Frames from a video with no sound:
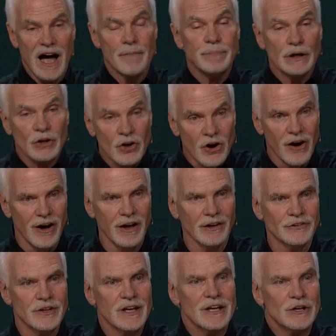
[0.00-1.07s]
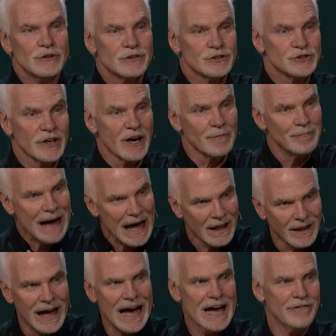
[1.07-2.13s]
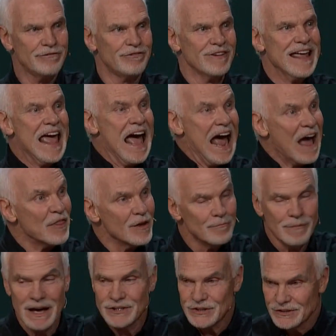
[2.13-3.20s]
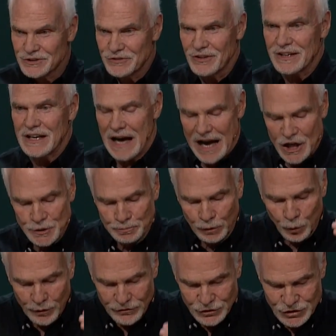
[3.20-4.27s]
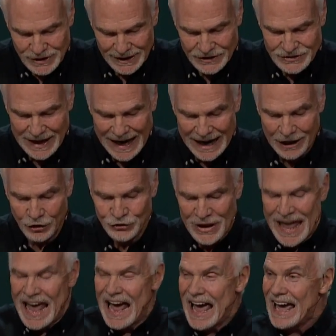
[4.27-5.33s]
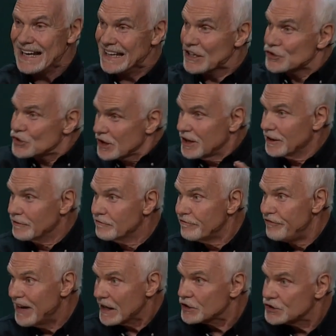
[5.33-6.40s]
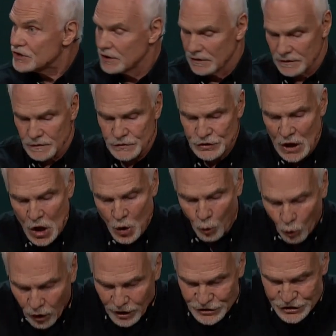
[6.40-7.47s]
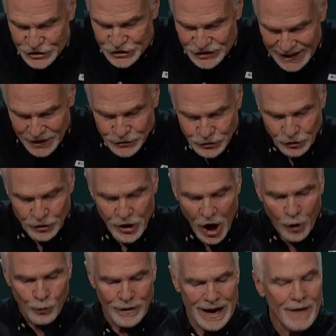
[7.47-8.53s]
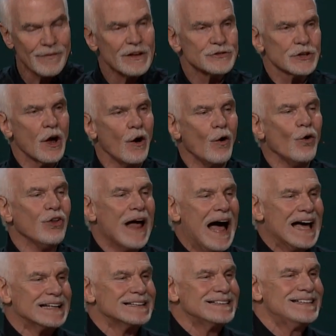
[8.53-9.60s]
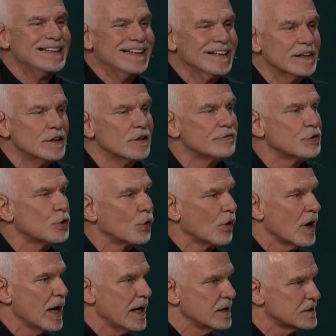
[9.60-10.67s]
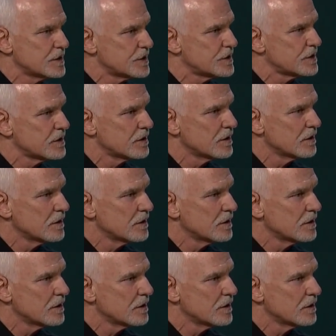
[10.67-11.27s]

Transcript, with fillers: I've been called to share my life and the message of the gospel with Gentiles, and his convictions were centered around this whole idea of grace.